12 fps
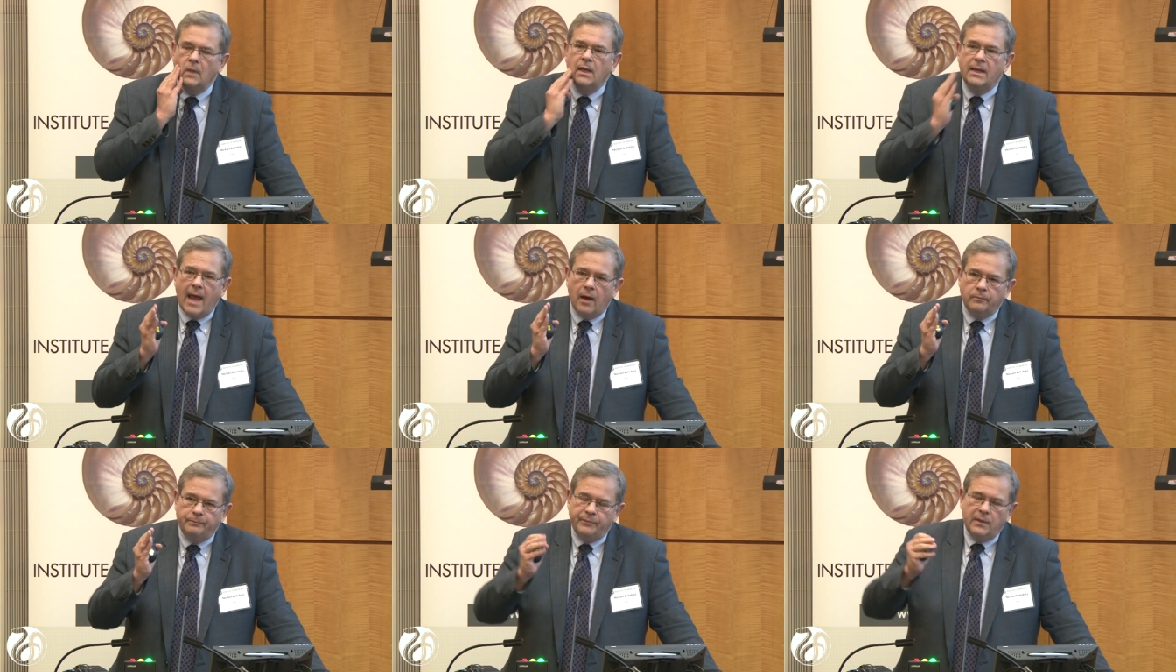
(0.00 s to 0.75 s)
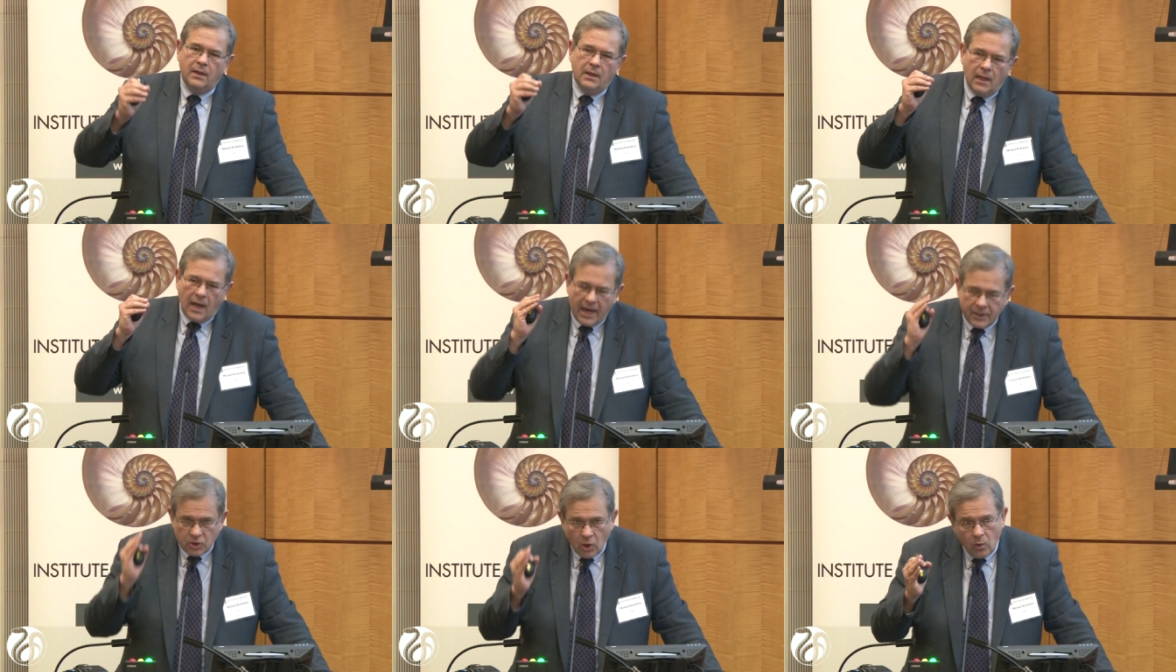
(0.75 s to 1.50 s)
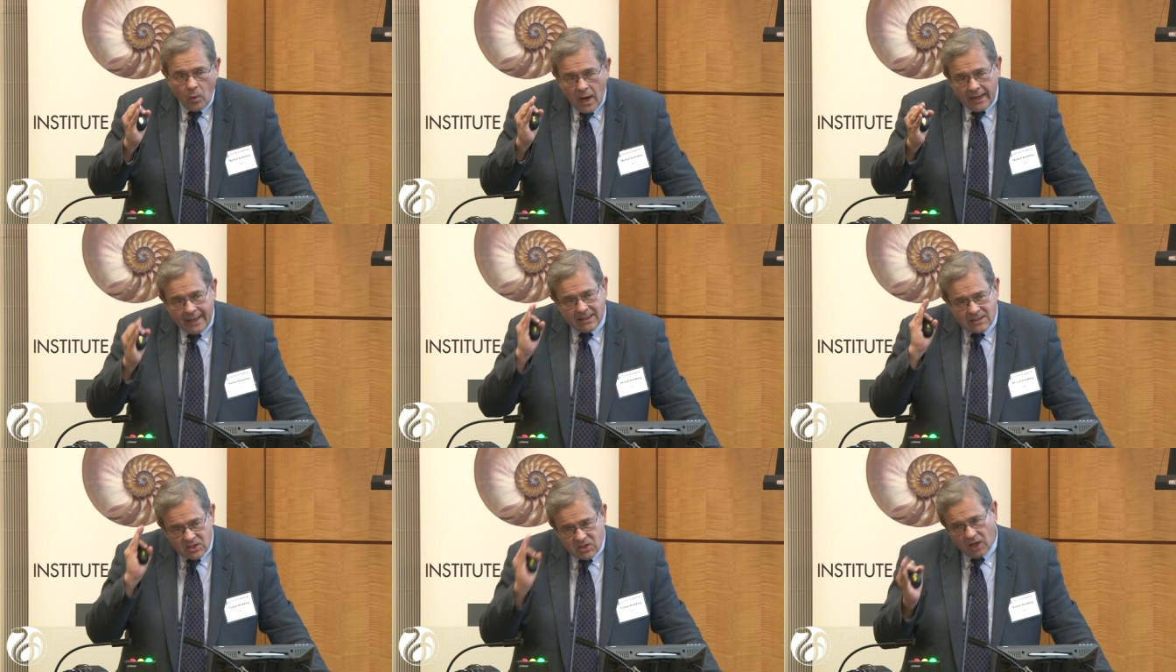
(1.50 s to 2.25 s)
Now, I don't want to
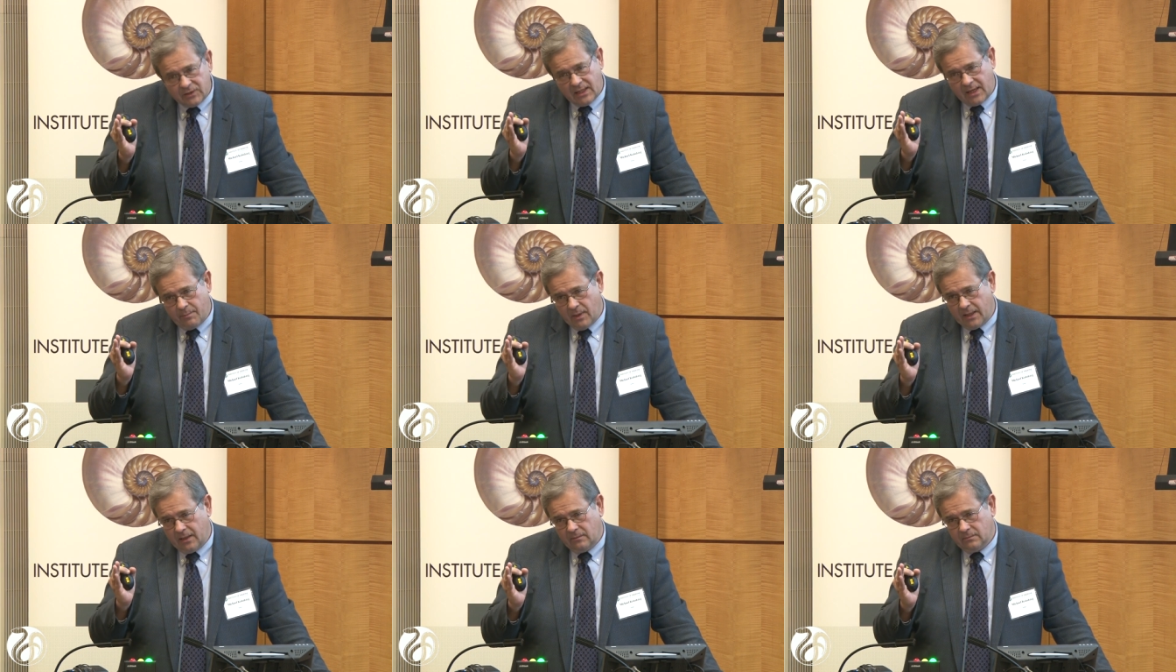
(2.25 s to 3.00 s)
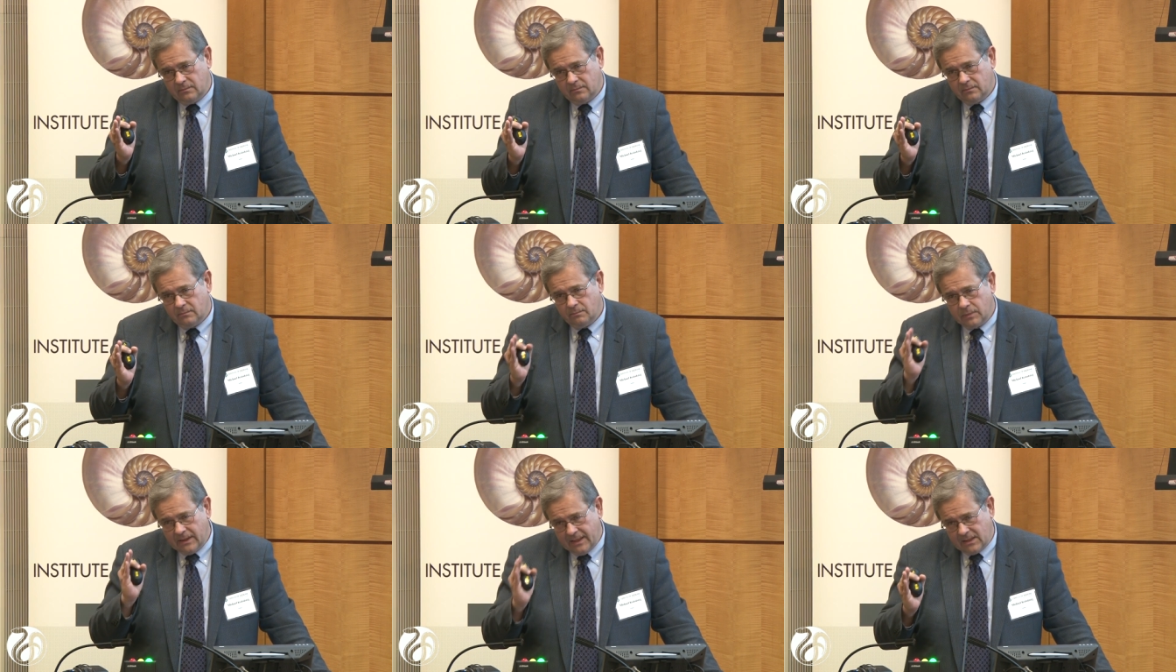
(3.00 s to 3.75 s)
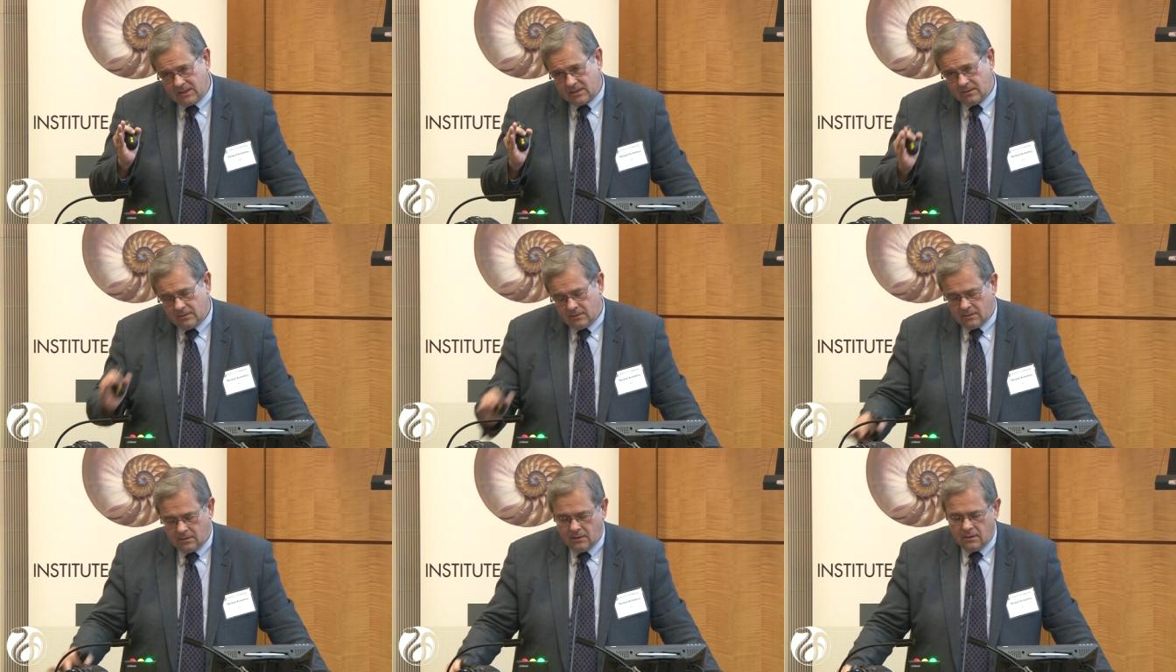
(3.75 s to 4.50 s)
insult anybody, please.
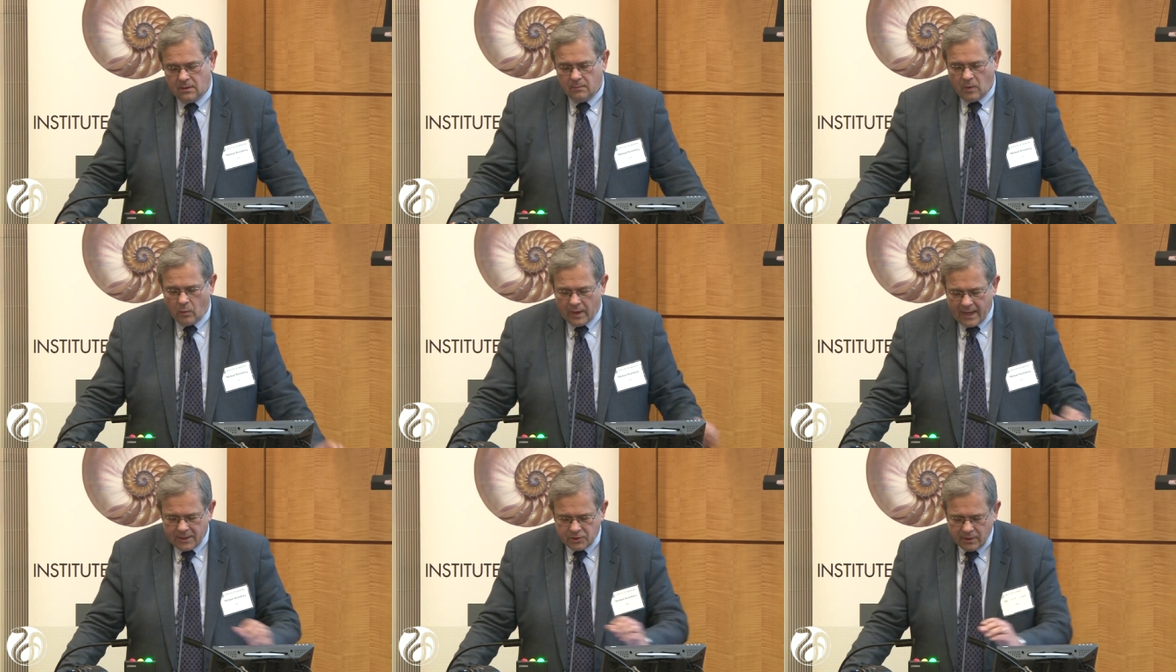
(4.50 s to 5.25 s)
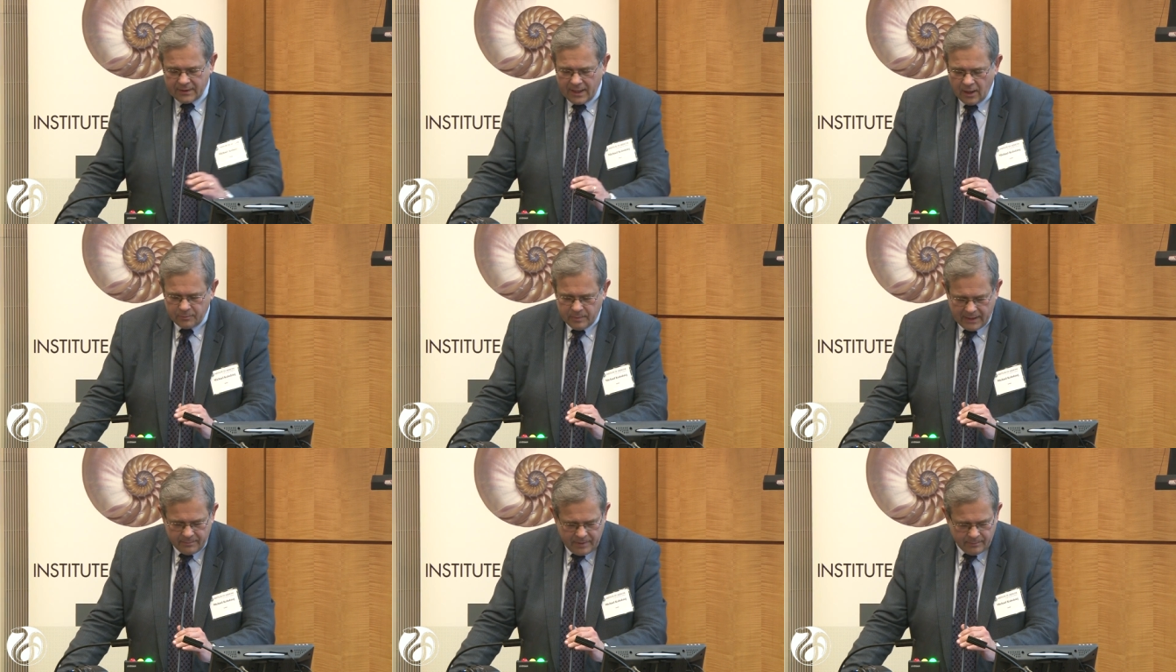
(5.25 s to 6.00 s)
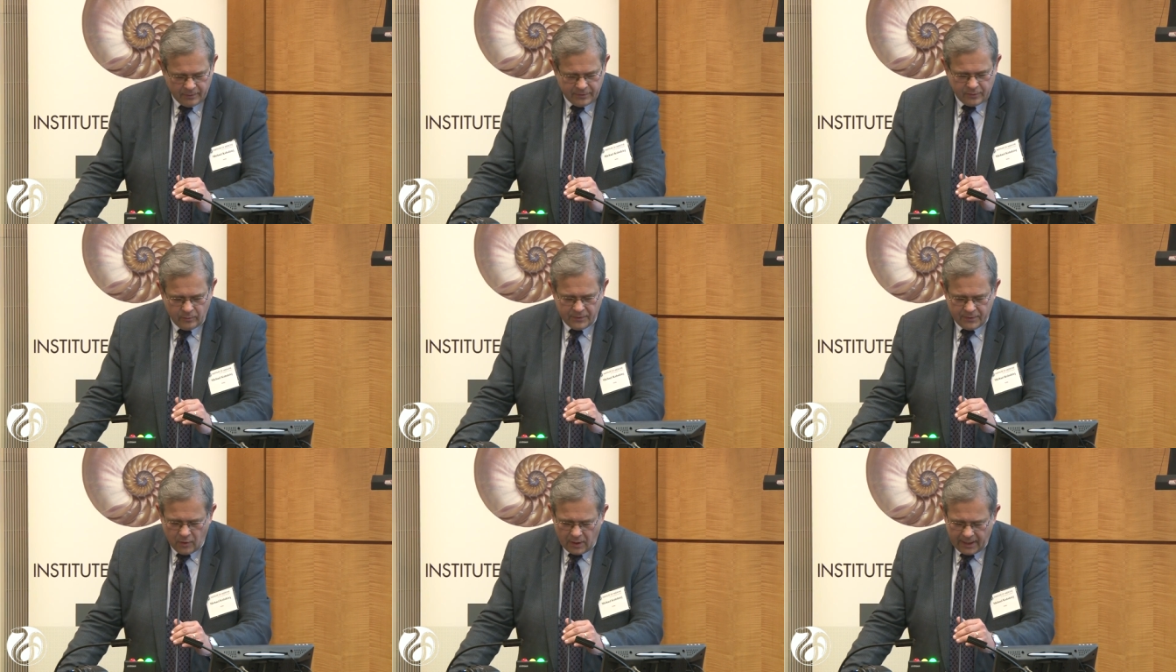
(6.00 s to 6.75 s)
But when I joined the health plan, people th thought I